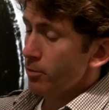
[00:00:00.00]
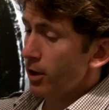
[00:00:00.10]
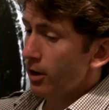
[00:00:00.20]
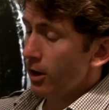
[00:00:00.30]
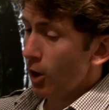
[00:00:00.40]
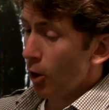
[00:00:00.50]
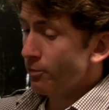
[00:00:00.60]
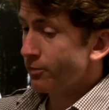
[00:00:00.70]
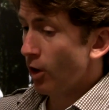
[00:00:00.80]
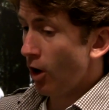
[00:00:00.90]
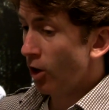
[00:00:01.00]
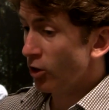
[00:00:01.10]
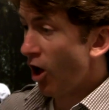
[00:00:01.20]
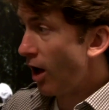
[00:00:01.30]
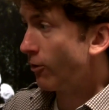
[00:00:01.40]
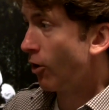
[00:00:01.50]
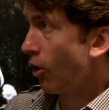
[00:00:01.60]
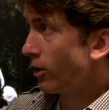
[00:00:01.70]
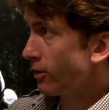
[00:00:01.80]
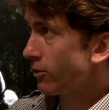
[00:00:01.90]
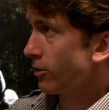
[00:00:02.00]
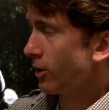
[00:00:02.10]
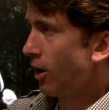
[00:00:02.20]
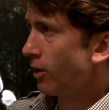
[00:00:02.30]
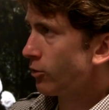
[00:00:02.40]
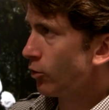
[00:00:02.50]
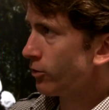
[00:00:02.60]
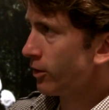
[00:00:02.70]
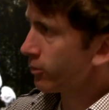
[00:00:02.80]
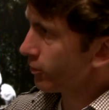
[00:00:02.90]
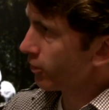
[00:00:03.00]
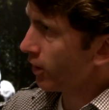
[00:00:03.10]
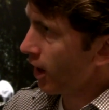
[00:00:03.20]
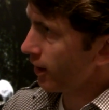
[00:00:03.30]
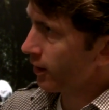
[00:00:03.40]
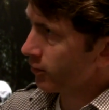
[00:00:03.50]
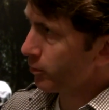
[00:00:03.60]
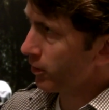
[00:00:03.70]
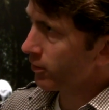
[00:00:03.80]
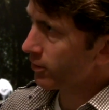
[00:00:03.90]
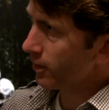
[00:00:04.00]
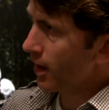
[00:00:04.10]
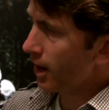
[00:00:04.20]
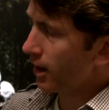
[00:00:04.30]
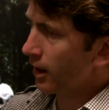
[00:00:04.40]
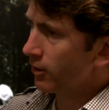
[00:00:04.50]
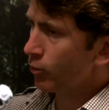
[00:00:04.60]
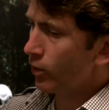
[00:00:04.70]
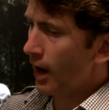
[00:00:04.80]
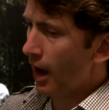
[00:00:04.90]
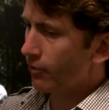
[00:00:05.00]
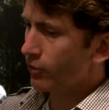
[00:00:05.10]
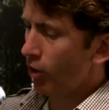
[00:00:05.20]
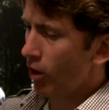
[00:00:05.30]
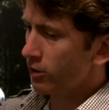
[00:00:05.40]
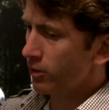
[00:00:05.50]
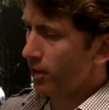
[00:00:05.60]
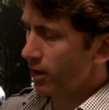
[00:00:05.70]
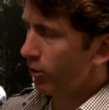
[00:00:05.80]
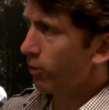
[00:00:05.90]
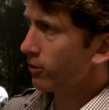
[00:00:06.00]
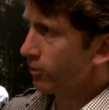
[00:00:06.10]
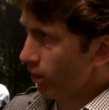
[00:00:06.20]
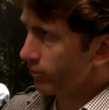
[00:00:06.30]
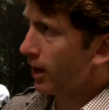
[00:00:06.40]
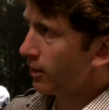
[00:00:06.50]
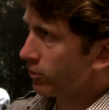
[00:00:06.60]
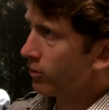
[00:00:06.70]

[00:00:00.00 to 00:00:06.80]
But you know, a lot of our audience is on the consoles, and so they're not experiencing that. And we have talked to Microsoft and